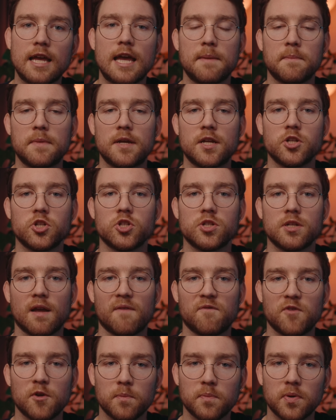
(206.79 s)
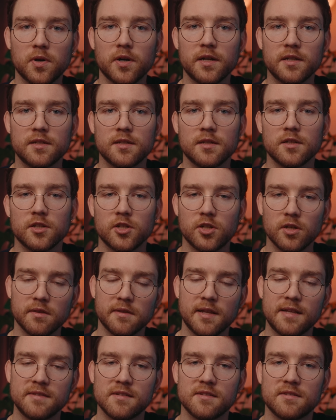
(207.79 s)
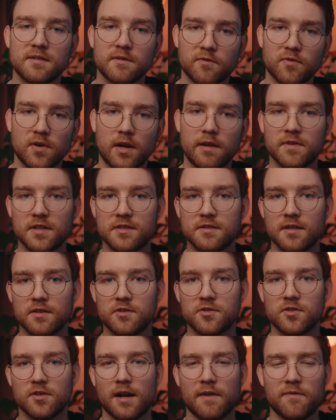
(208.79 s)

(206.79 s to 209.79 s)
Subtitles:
image if you put good lenses in front of a sensor.